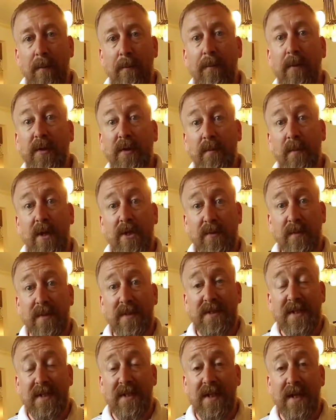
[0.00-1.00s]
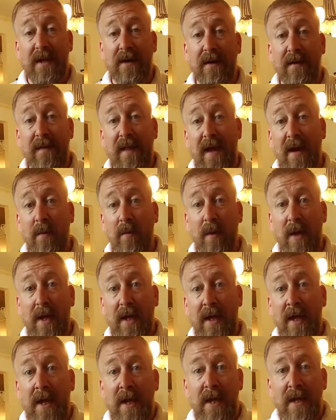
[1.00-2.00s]
put the measurements in there, and that
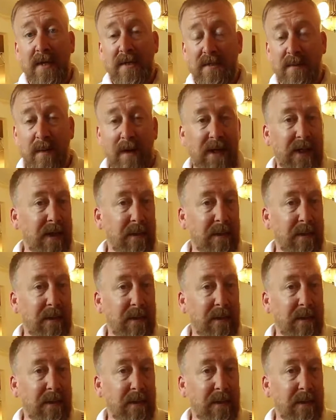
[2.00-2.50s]
way somebody